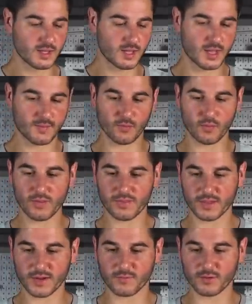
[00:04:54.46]
But one
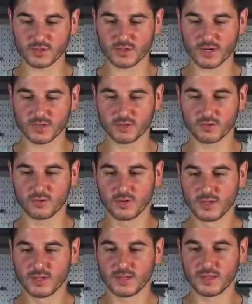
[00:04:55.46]
thing I've really tried to do
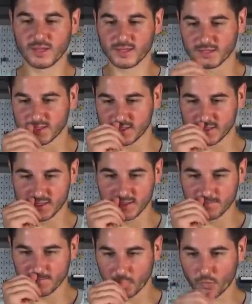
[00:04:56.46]
is
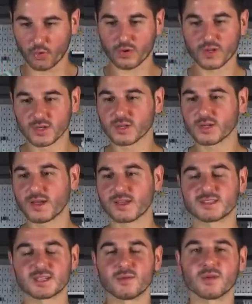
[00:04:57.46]
work into
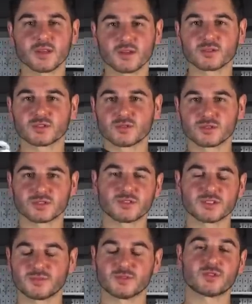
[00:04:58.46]
NCAA legal shooting
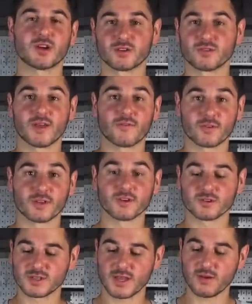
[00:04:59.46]
strings. I've been trying to do that for
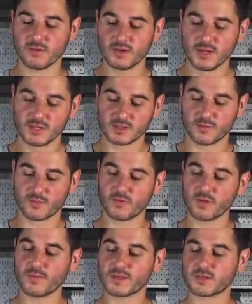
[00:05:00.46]
years now. So I've been
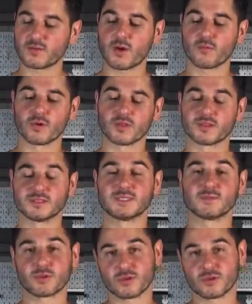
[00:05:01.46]
really messing around with Deemer